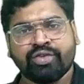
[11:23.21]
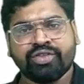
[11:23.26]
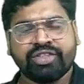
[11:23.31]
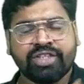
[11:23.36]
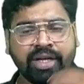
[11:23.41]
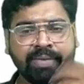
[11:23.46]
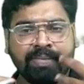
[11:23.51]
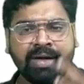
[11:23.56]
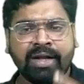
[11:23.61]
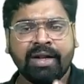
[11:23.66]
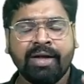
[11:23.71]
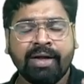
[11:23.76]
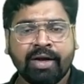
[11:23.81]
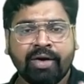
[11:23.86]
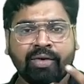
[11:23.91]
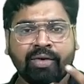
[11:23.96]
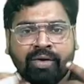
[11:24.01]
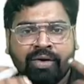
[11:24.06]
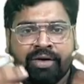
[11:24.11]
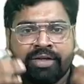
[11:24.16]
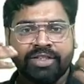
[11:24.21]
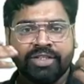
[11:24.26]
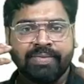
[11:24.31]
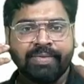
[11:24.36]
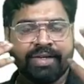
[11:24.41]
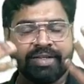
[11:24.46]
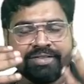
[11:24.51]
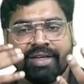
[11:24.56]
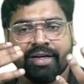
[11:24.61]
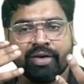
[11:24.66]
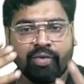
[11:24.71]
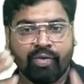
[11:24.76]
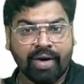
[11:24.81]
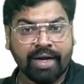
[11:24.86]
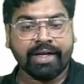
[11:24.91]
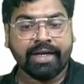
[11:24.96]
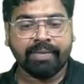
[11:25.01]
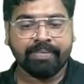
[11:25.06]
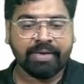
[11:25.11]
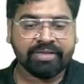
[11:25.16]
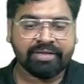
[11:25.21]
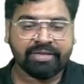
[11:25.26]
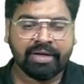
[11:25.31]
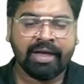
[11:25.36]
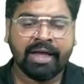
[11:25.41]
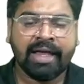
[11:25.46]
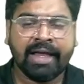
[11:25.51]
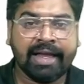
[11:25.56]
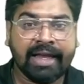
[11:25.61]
Shimmer is a quality person.